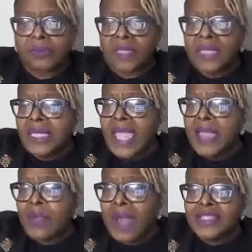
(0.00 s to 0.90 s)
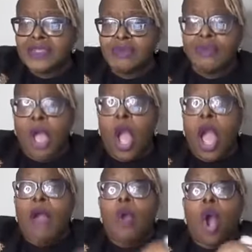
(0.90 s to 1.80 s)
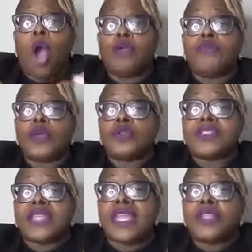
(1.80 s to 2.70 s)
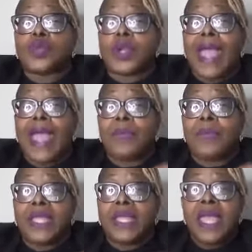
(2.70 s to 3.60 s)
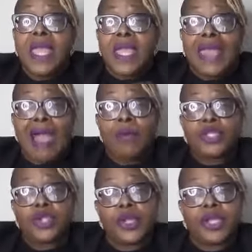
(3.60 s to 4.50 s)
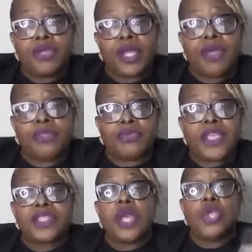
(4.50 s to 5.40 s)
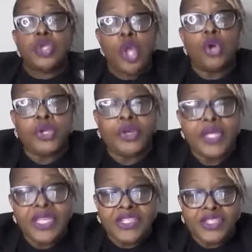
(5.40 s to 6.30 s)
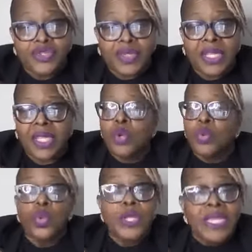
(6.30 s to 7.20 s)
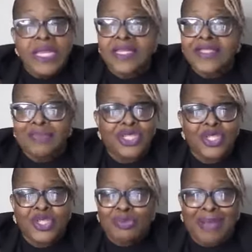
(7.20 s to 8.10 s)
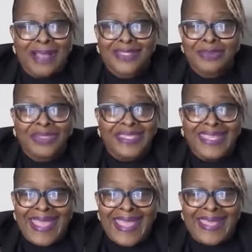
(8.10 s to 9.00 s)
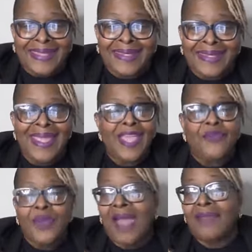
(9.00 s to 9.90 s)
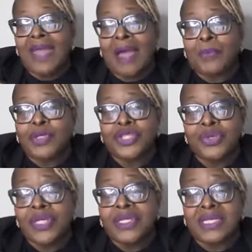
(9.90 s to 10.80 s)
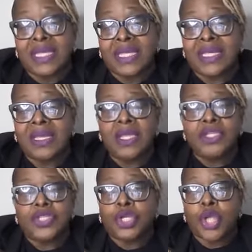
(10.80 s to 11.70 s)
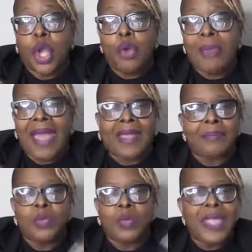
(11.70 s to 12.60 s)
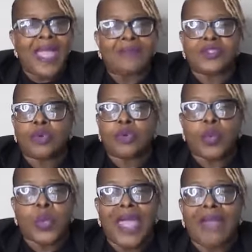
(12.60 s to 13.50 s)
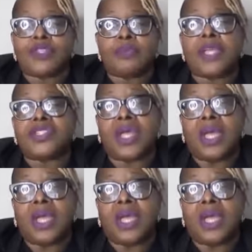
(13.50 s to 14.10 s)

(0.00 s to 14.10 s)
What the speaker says: gay rights movement, how all of those things were happening and how it triggered other things. Know your history. Read as much as you possibly can. If you have an opportunity to go back, I mean, we have so much